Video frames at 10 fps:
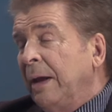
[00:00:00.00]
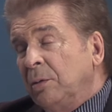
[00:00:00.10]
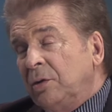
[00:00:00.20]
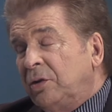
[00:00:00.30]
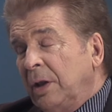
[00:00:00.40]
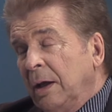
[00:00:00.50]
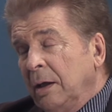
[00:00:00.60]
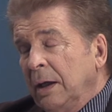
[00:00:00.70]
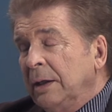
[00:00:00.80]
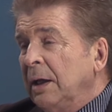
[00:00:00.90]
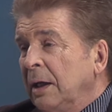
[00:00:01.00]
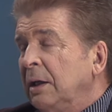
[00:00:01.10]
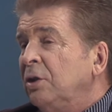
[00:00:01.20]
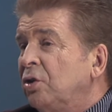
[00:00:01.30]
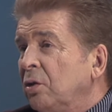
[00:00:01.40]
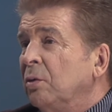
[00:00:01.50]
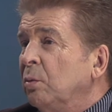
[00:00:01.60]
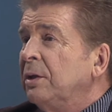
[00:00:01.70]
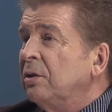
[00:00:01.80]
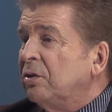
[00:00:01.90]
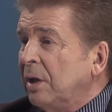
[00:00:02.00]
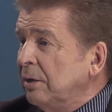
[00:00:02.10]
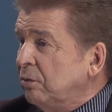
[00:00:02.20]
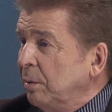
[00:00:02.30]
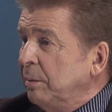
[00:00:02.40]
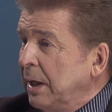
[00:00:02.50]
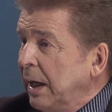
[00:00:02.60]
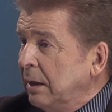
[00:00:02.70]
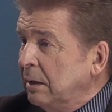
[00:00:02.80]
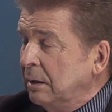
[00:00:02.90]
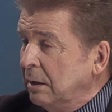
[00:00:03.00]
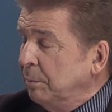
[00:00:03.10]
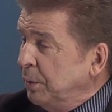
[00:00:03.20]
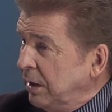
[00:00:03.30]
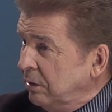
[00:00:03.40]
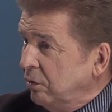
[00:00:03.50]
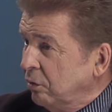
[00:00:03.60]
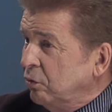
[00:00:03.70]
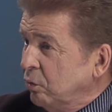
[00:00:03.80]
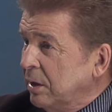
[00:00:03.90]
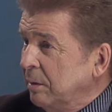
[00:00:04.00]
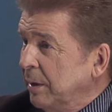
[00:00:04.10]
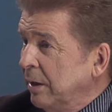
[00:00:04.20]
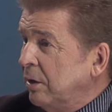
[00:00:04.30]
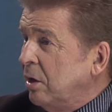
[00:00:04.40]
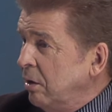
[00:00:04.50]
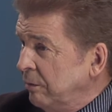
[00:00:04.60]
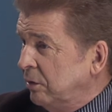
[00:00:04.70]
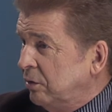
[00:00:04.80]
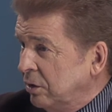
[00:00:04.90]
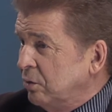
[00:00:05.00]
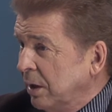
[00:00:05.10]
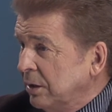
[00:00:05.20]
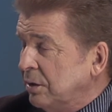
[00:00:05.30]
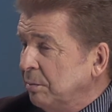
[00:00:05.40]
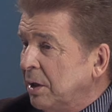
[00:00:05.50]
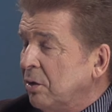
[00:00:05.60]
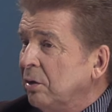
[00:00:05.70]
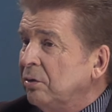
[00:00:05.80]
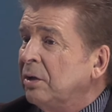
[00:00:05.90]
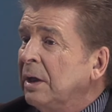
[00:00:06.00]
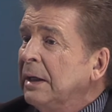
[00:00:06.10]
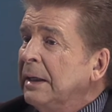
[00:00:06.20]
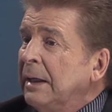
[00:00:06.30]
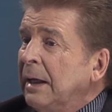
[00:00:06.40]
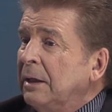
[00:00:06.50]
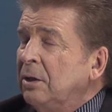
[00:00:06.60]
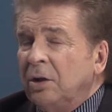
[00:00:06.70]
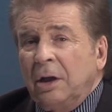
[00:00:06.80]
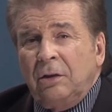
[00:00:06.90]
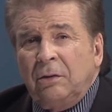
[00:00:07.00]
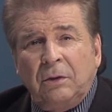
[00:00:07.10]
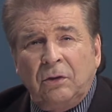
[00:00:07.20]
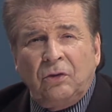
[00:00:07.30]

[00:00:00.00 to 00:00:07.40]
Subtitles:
that was an issue that we discussed when we had the police on talking about the COVID situation, because you